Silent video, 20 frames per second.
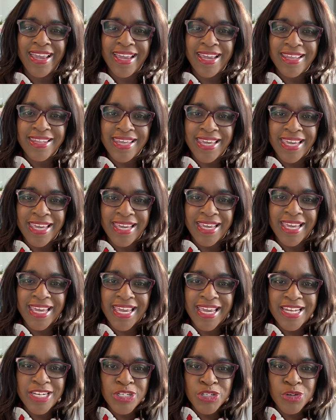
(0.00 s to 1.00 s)
the
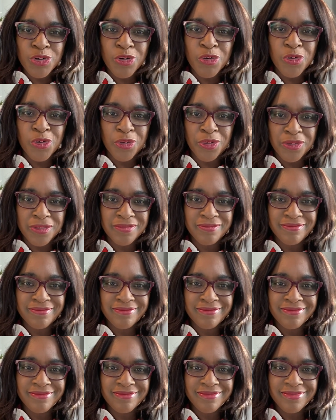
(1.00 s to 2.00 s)
internal
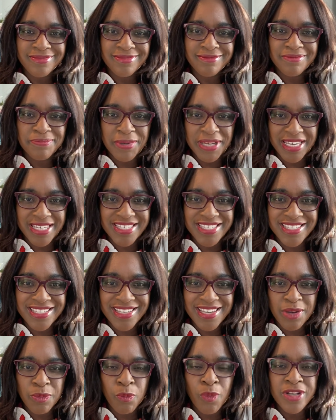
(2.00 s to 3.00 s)
piece.
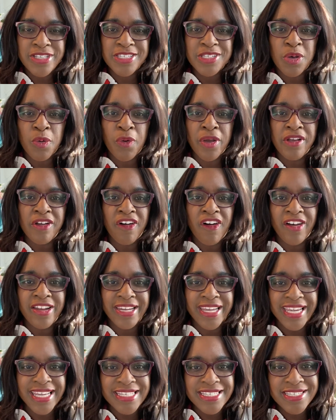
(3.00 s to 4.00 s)
What's going on
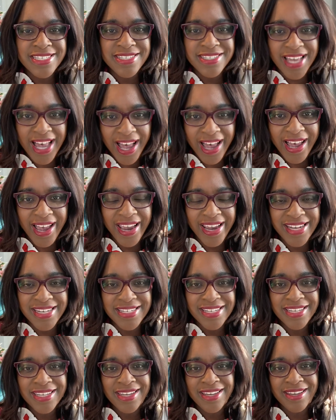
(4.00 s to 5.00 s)
inside
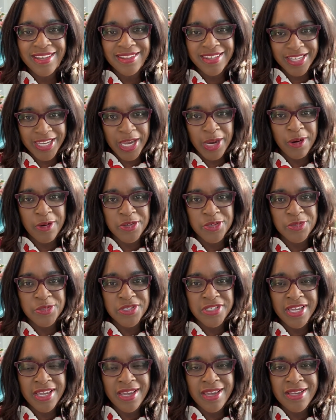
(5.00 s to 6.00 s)
the characters?
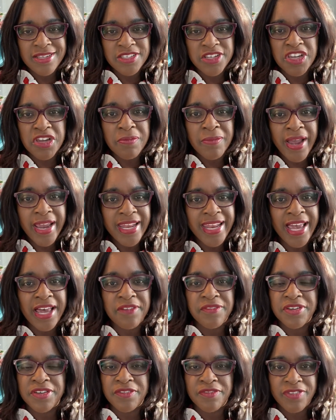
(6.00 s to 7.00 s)
So you might have
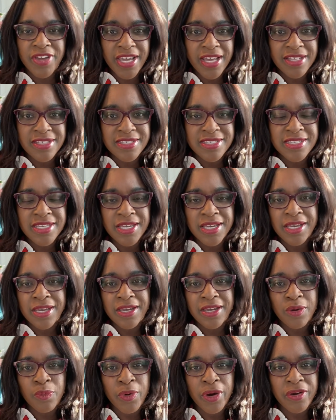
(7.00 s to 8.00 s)
events
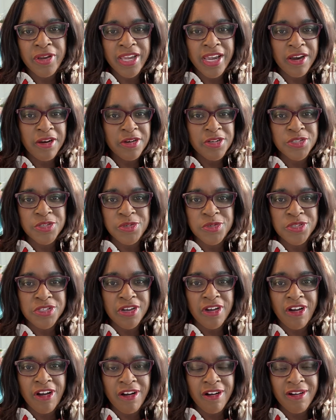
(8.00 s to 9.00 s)
where characters
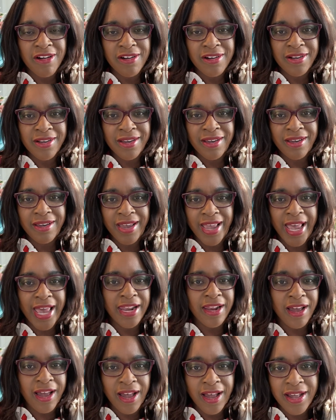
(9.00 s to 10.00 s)
are at
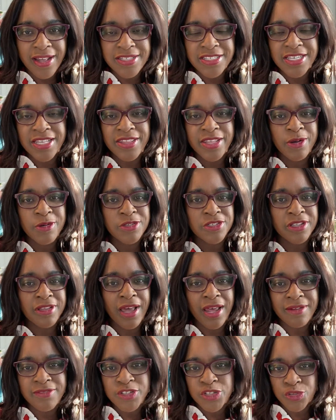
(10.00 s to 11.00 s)
odds and there's a
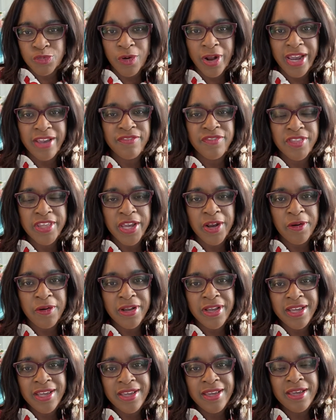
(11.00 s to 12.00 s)
lot of strife
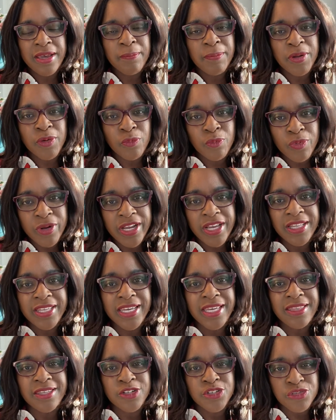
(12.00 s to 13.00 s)
there, but really
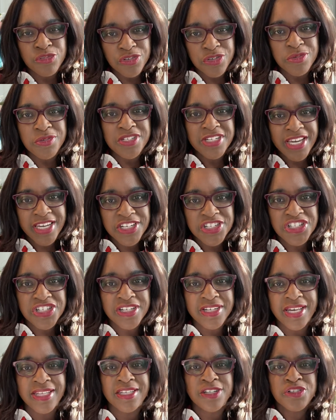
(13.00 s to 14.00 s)
the true tension
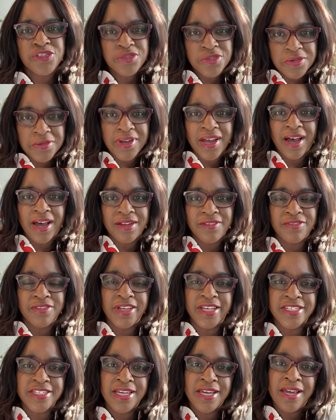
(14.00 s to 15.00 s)
and the true
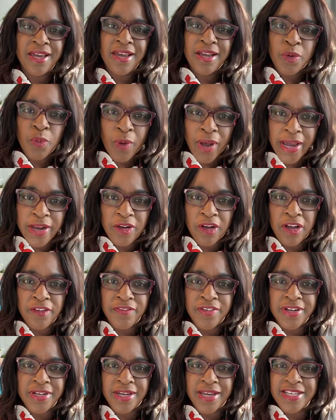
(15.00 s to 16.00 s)
conflict quite
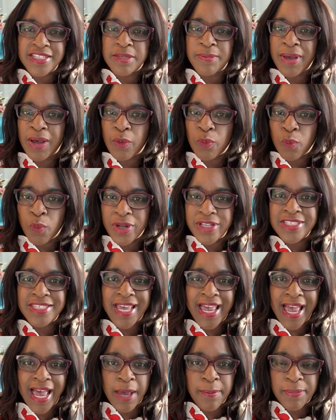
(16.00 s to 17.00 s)
often is about what's
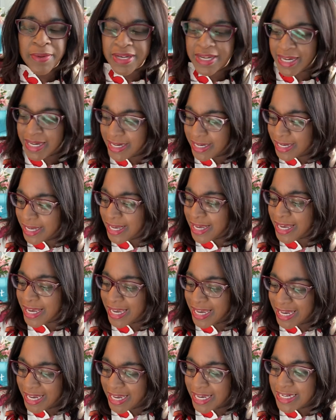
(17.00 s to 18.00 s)
happening
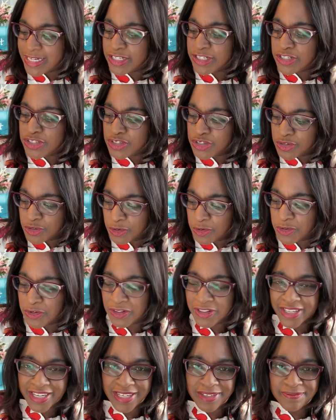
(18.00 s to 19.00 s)

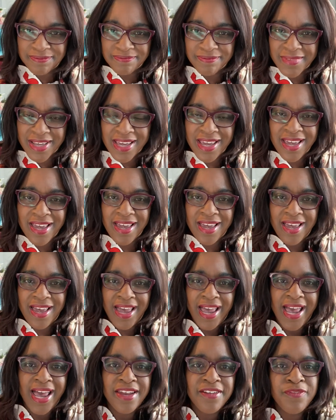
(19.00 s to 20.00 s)
internally.
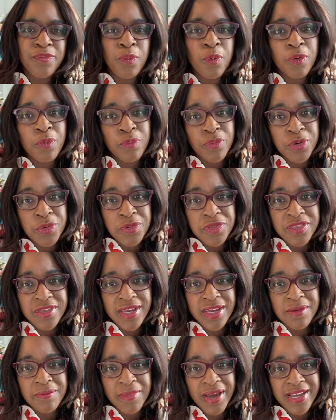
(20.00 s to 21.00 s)
And for Ruth
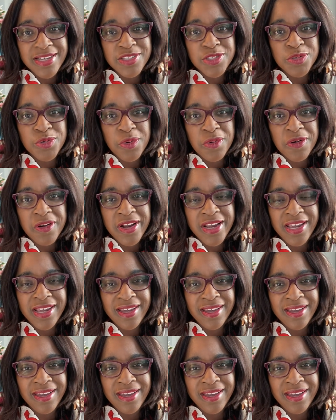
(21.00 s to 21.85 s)
in my story,